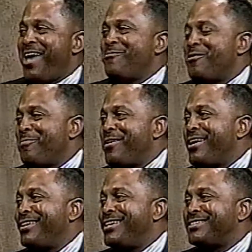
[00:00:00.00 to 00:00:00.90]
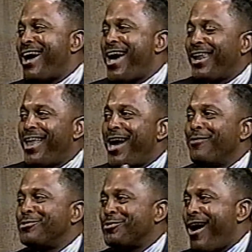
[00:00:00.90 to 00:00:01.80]
With me, at least, I had a lot
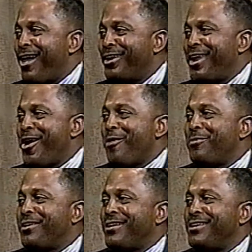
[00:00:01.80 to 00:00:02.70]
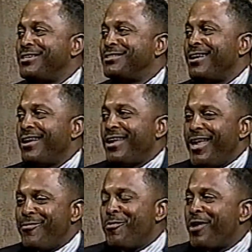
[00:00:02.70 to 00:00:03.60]
of trial and error because
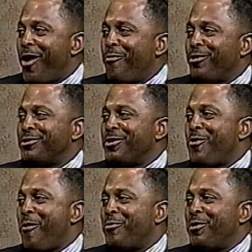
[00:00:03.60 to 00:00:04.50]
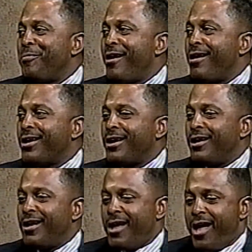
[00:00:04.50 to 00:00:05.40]
even when I worked in corporate
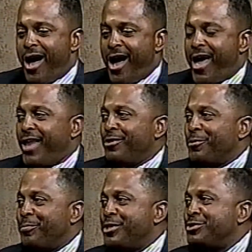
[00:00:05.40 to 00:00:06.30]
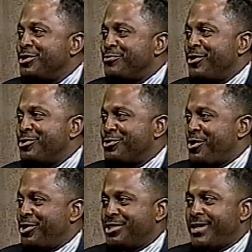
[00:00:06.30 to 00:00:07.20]
America, I had little business ventures
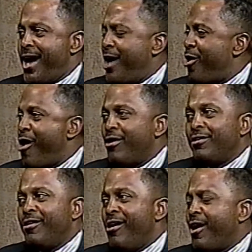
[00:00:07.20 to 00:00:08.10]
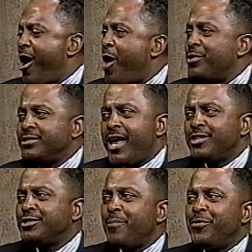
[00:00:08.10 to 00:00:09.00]
on the side all along. I always had
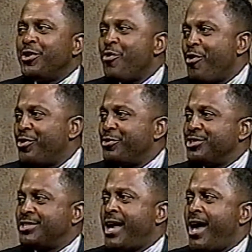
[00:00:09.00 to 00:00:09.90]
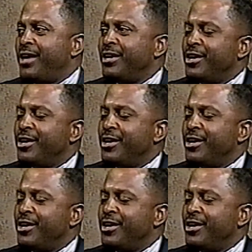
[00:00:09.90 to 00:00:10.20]
something going on the side.